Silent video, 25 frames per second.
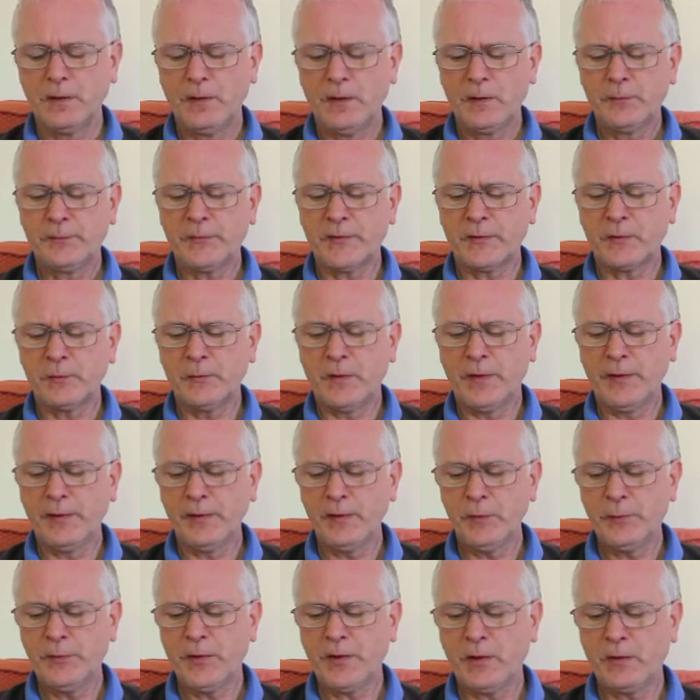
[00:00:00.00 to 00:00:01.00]
But the one on
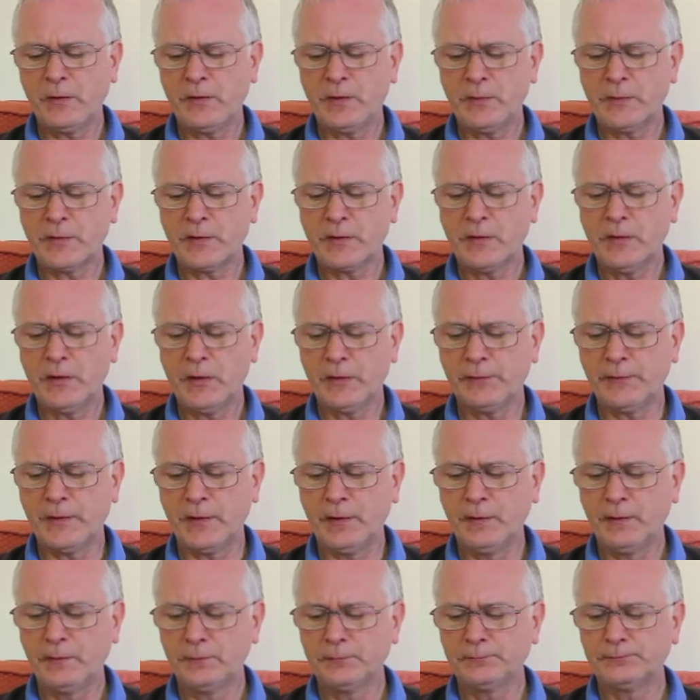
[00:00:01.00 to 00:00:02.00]
the pony was
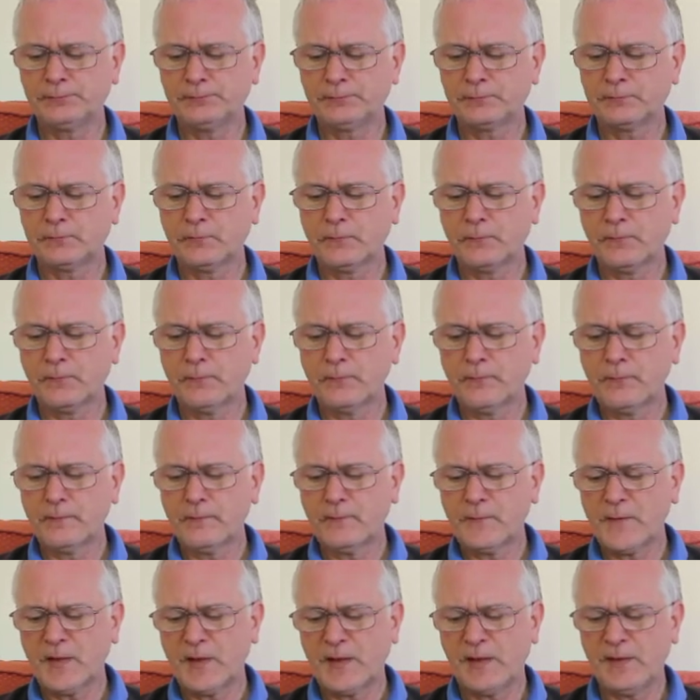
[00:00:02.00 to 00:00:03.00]
Corin.
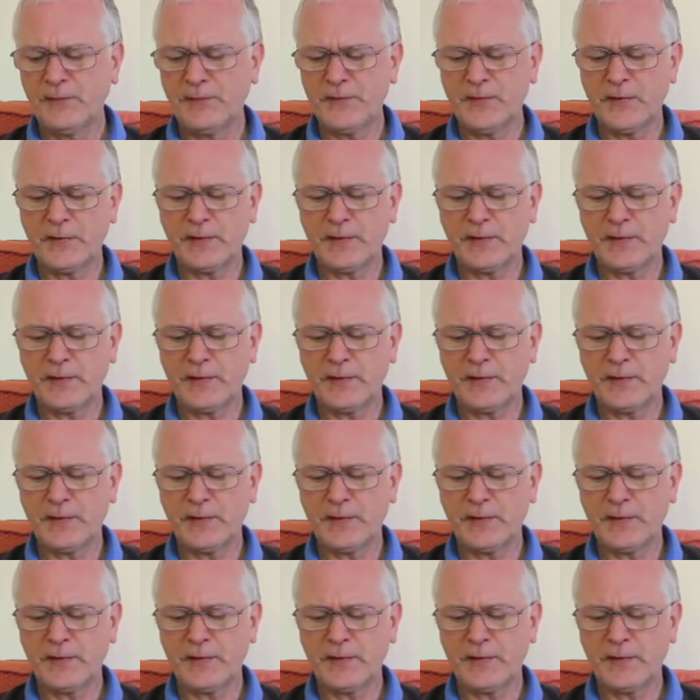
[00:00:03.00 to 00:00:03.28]
After